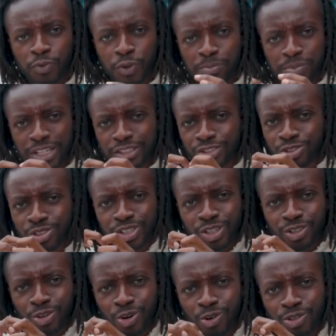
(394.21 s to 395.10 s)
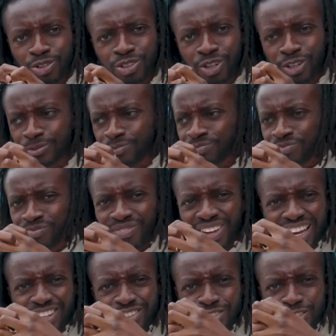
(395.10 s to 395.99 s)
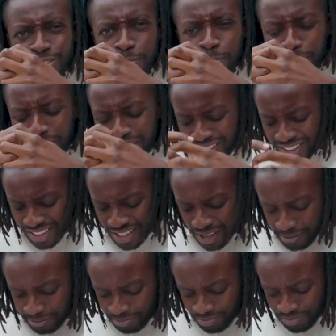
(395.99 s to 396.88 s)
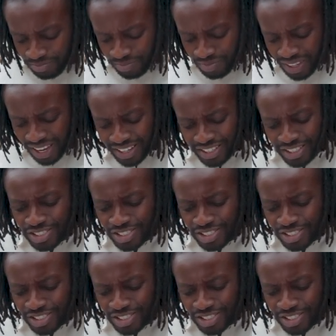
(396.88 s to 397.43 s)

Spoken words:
You mix sugar and coconut and you just bake it. And